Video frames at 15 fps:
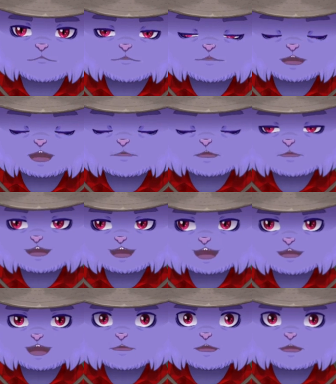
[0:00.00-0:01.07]
But whenever I
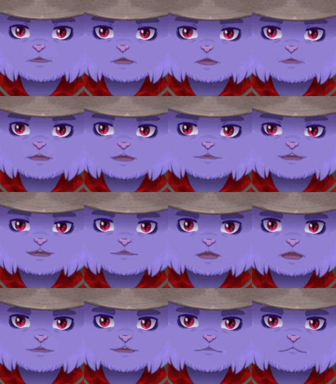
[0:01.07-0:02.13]
logged in, because they're in
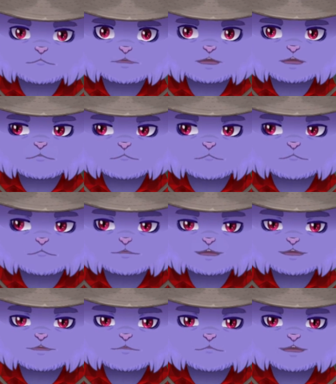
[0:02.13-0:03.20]
rubles,
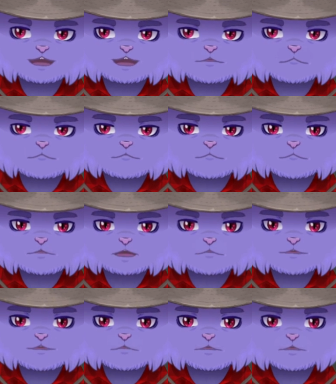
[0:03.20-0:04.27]
like a
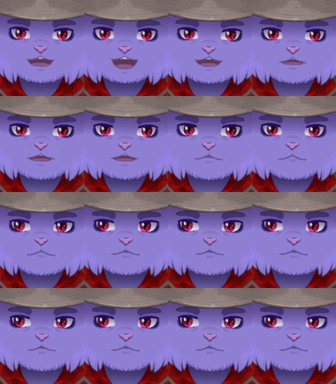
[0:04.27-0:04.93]
ridiculous